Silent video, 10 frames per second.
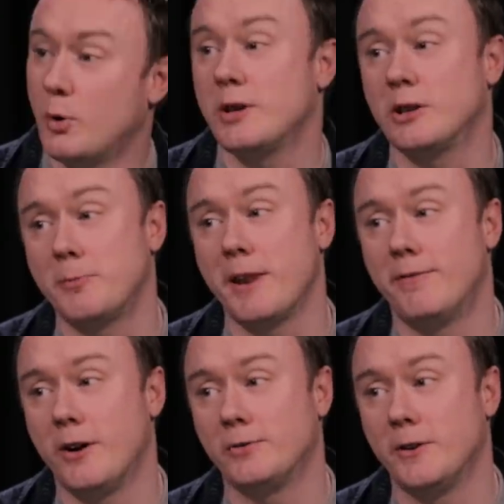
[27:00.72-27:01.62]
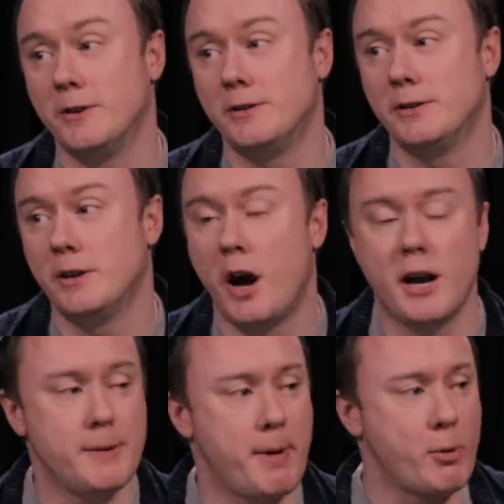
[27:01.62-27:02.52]
was Kwik Snax is better than fast food. Wasn't
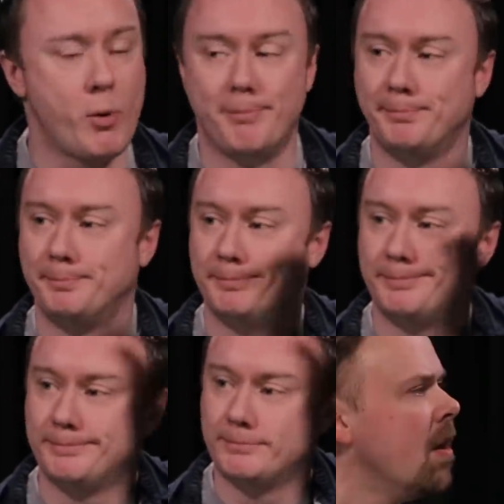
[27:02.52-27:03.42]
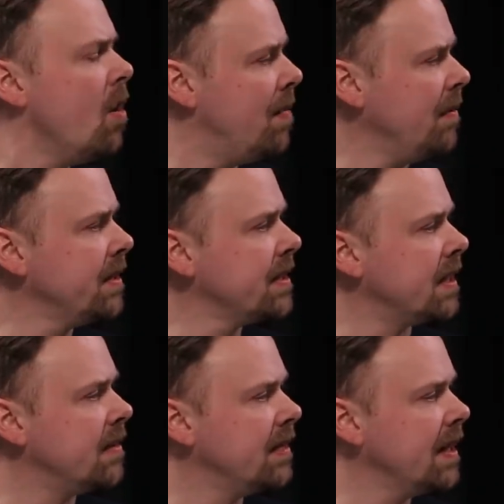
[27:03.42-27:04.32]
that the bubble one? Oh, Bubble
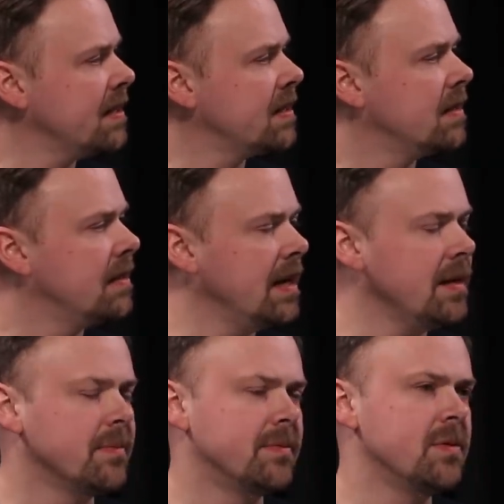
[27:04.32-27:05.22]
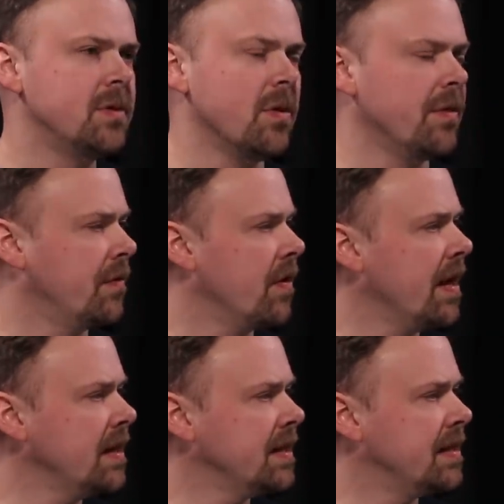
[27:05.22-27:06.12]
Dizzy. Bubble yes. Dizzy. Yeah. Good God, I forgot yeah.
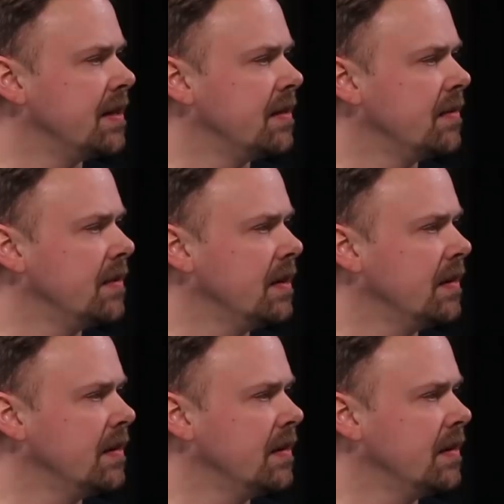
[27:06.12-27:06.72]
that existed. Yeah.